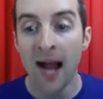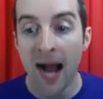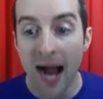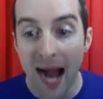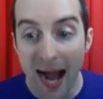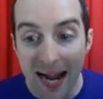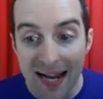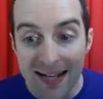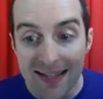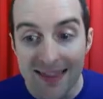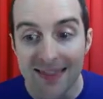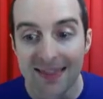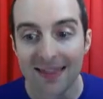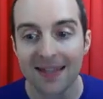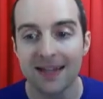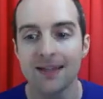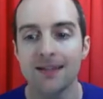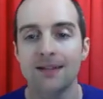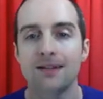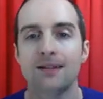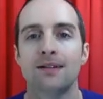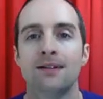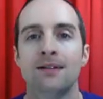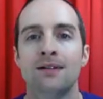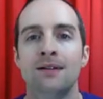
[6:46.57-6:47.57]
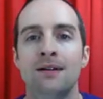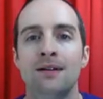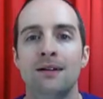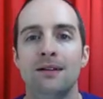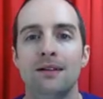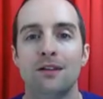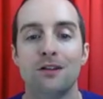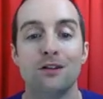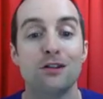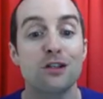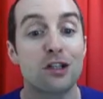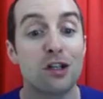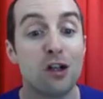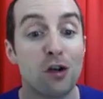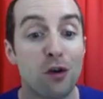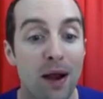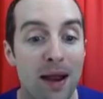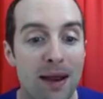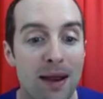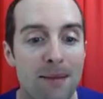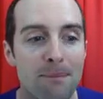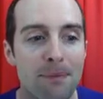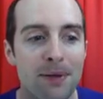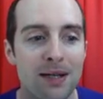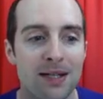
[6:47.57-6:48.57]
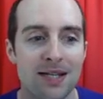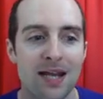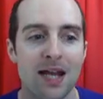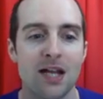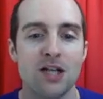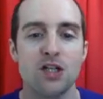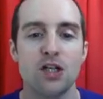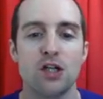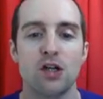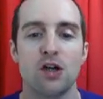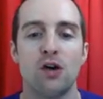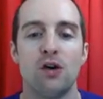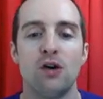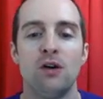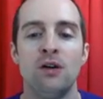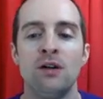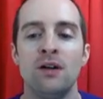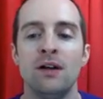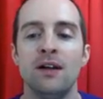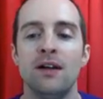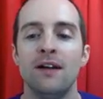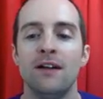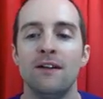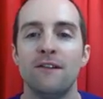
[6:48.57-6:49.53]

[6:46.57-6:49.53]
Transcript: I think there's great potential